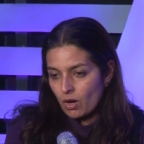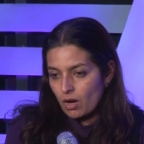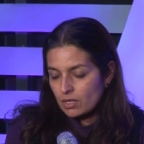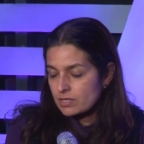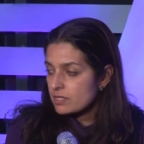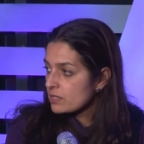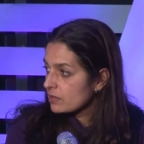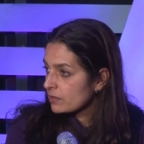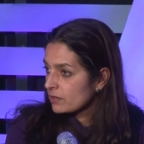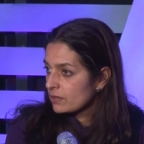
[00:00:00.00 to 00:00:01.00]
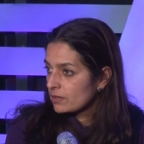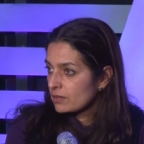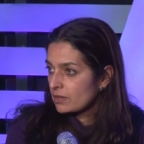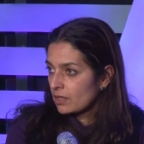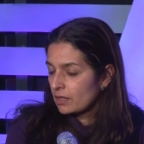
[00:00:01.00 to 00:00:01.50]
loss.
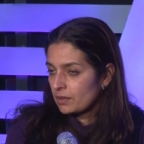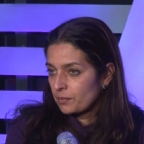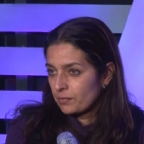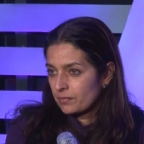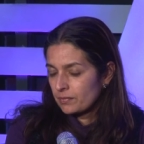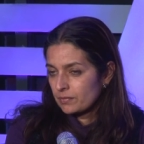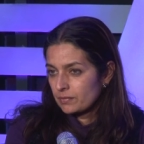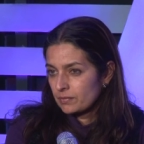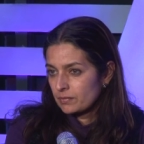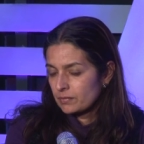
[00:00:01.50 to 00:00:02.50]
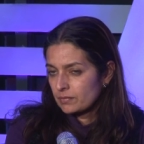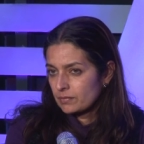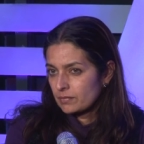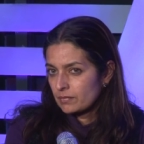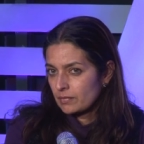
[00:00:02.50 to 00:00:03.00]
Um,
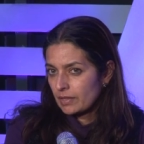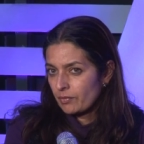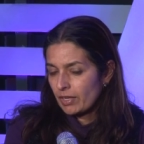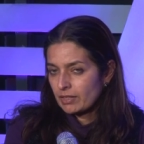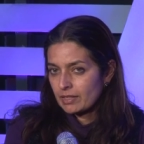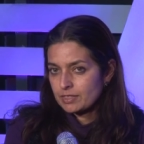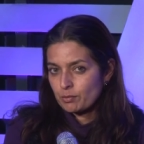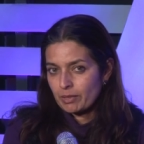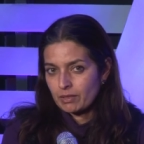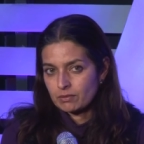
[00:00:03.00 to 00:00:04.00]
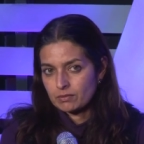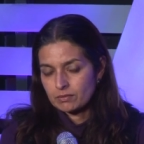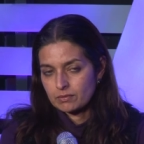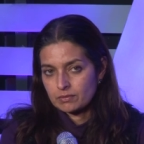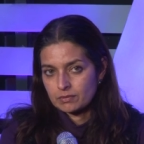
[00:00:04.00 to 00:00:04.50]
I write less about
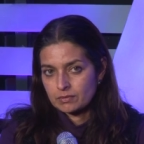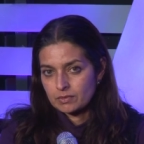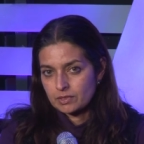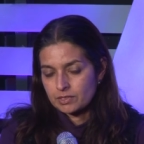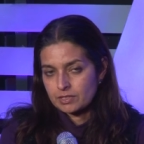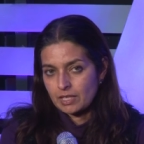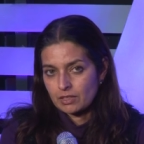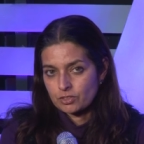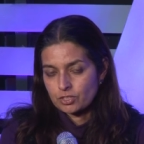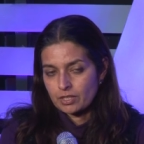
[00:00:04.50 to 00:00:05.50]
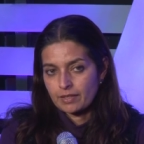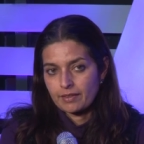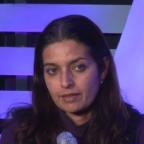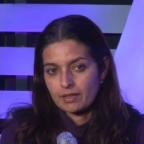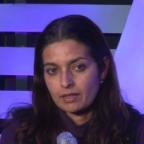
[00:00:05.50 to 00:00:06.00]
nostalgia, I
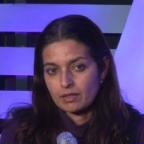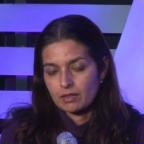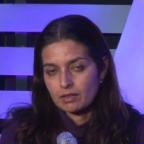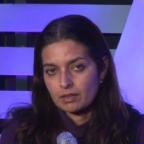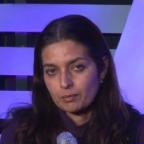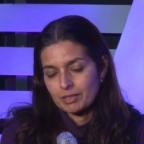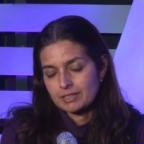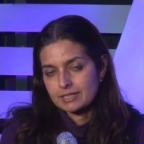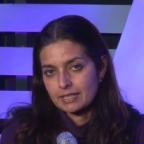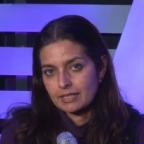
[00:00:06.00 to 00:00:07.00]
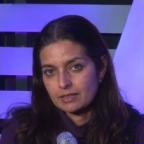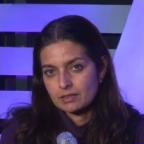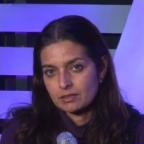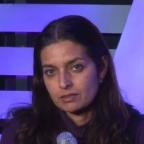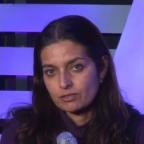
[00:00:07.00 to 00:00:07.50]
think. Uh, I mean, it's
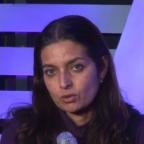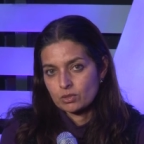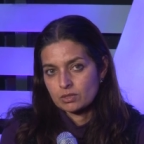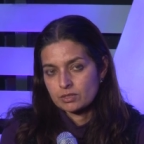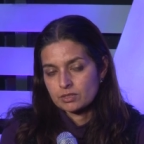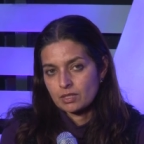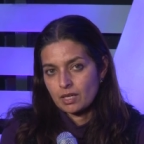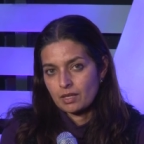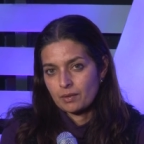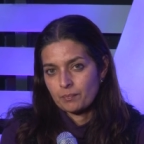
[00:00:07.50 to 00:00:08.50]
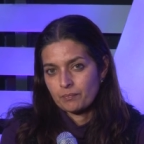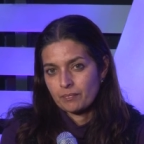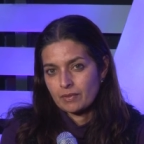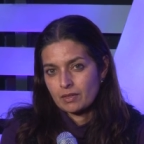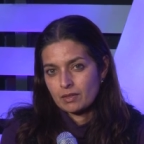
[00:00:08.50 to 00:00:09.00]
connected, of course.
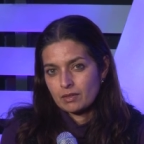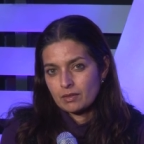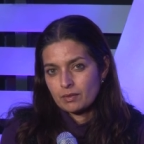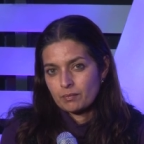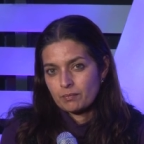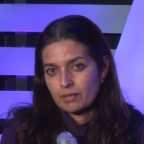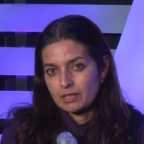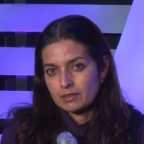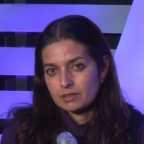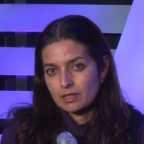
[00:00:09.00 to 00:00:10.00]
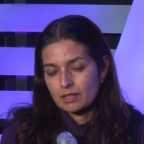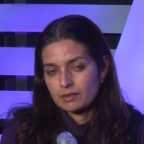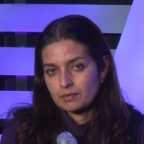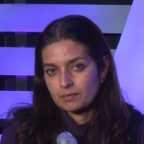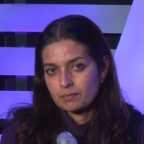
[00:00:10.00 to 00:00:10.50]
Um, but
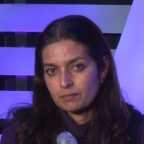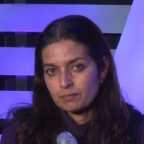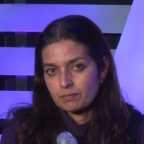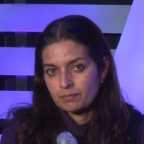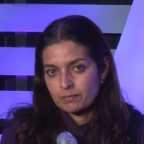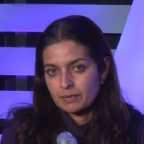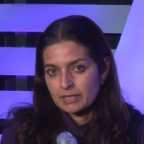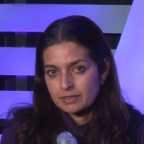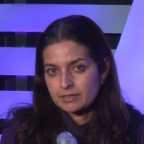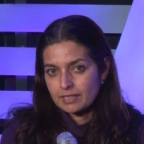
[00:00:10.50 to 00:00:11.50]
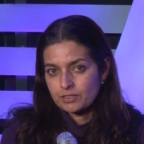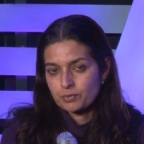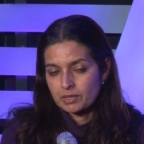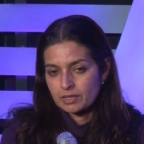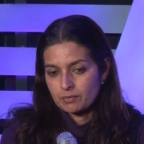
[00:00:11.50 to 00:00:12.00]
uh, but it,
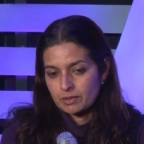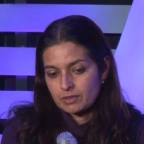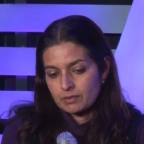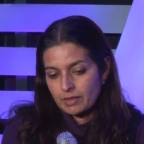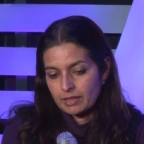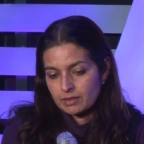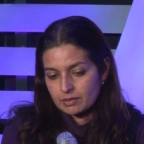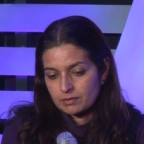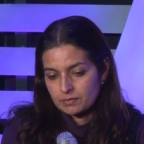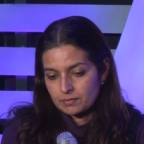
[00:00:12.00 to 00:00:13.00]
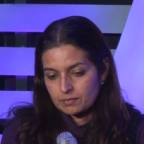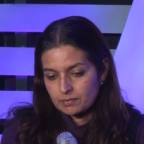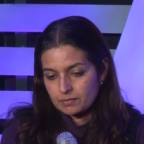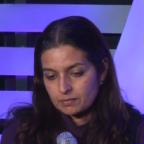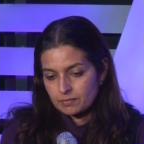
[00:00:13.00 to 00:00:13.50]
that's really what the writing
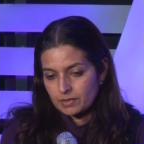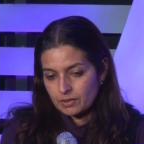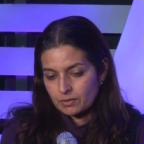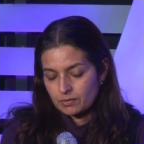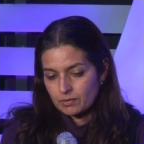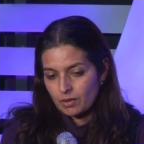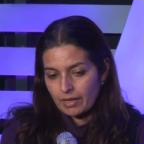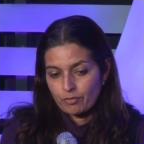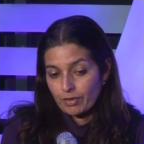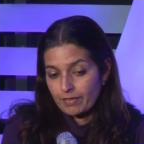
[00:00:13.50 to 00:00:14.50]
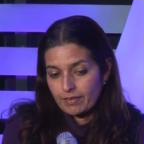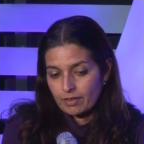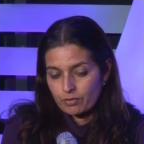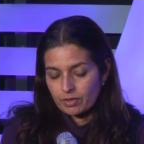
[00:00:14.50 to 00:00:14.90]
you know, everything